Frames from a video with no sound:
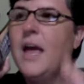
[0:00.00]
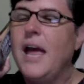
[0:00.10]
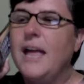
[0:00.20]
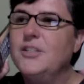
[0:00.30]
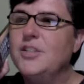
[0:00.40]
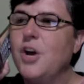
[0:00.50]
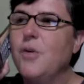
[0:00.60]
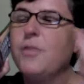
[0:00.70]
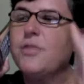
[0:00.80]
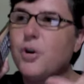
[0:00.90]
And
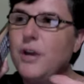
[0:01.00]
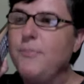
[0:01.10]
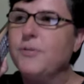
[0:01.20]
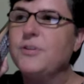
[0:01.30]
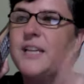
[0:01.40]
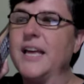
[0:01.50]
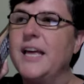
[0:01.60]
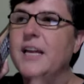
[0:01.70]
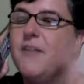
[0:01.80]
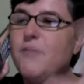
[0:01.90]
so
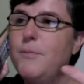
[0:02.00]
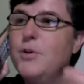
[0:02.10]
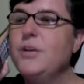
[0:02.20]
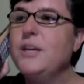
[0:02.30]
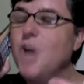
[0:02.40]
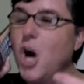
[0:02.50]
30% of $1 million